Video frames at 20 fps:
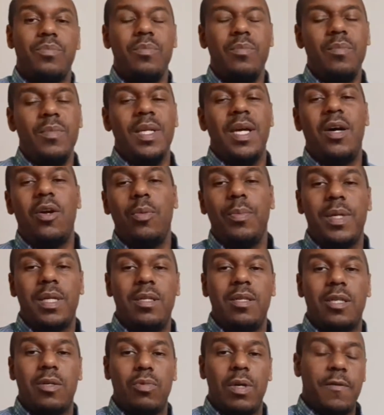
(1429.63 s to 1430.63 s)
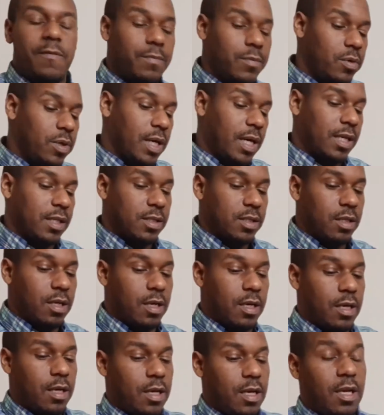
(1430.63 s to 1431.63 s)
I don't even look away from you guys, sorry.
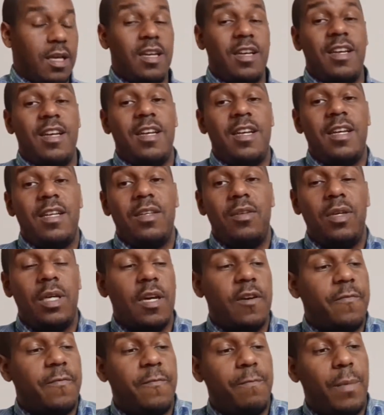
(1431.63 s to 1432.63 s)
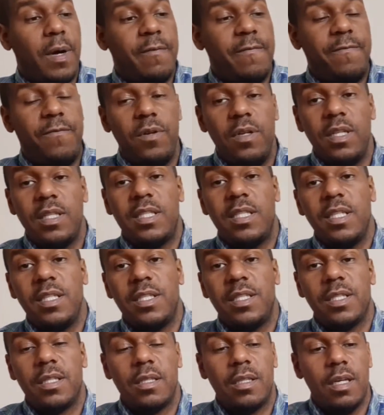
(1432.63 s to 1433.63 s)
You have my full
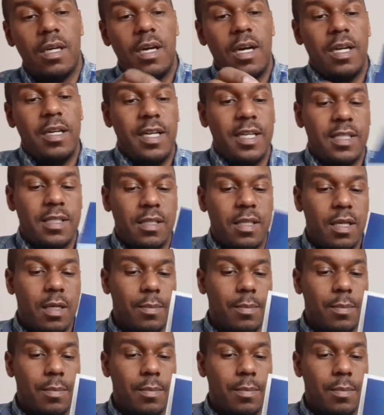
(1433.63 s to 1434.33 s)
attention. All right, next step.